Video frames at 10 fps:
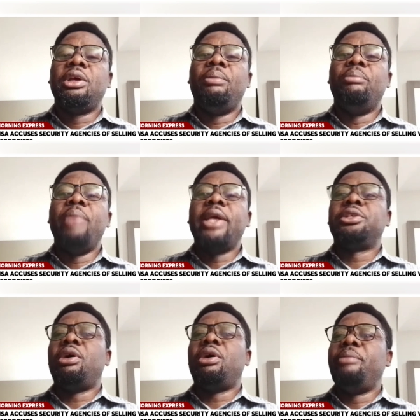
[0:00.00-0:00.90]

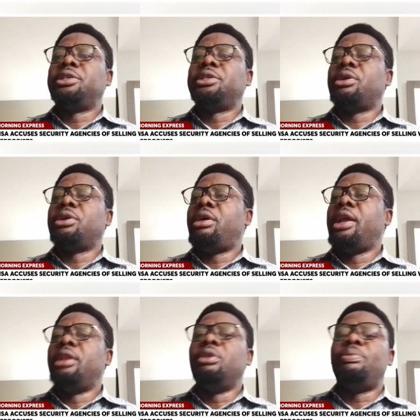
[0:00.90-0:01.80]
major major uh,
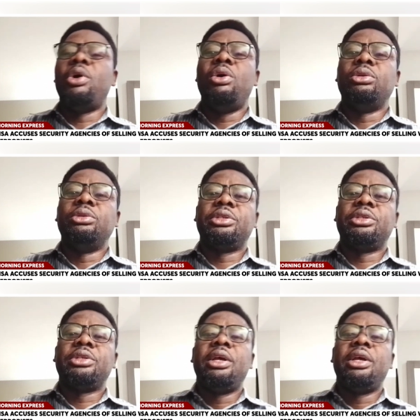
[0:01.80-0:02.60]
loopholes